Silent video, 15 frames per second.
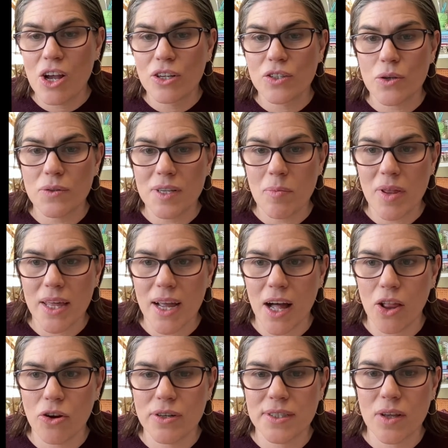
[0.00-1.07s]
So some of the
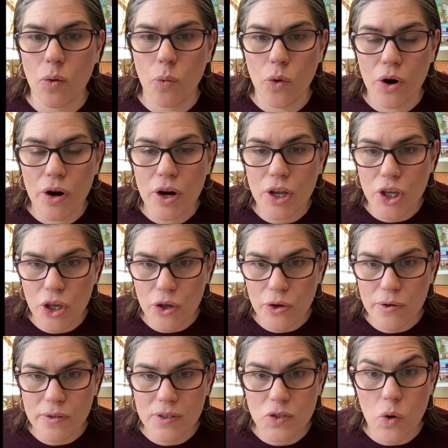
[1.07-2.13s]
colors that were
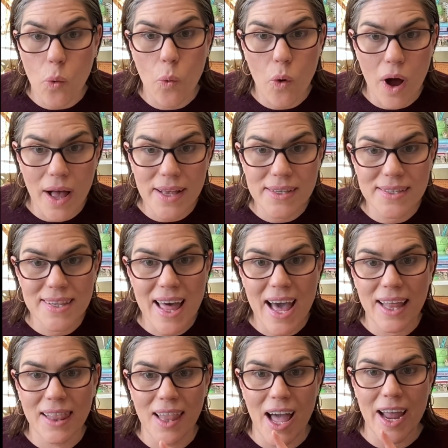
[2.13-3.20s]
used was
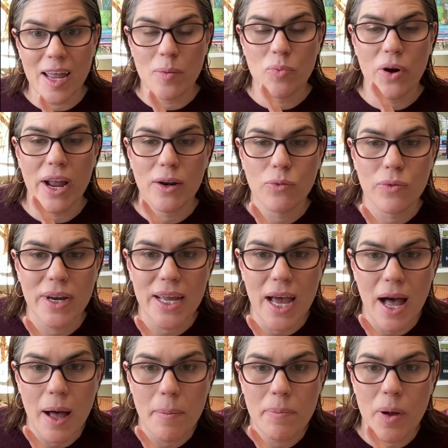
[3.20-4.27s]
that Lion Brand
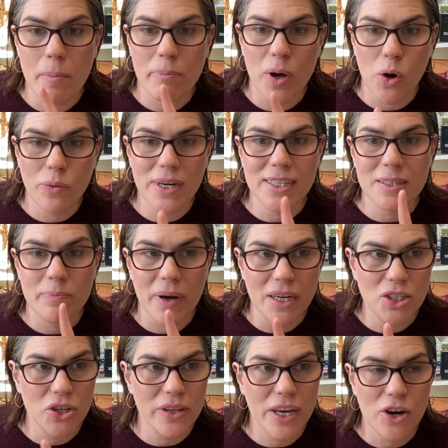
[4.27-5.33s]
Re-Up bonus
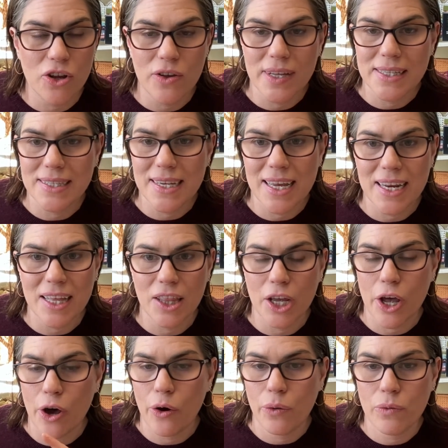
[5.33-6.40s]
bundle here. You can see it in the
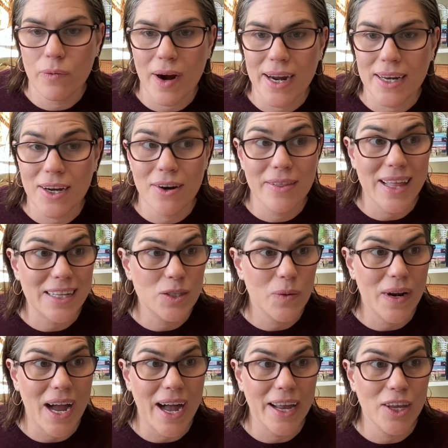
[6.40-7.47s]
cone right here. That's what
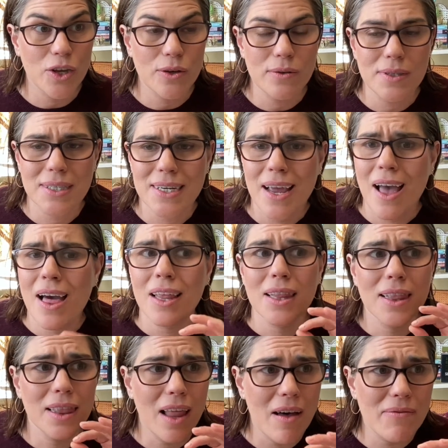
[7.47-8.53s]
I used.
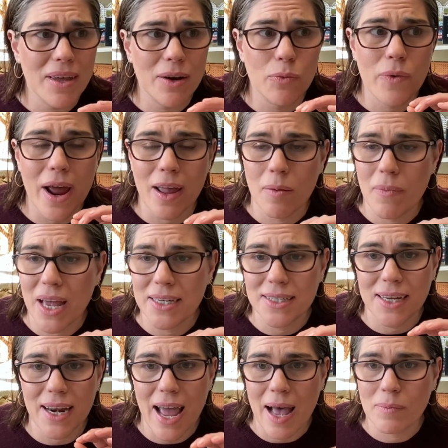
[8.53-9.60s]
Love it. Recommend
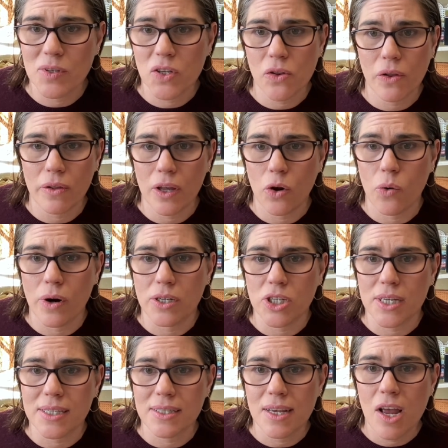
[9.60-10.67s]
it. Absolutely
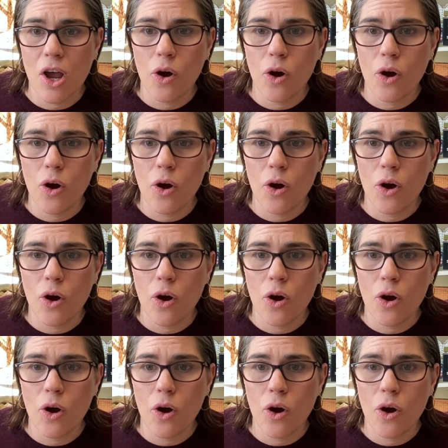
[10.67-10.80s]
gorgeous.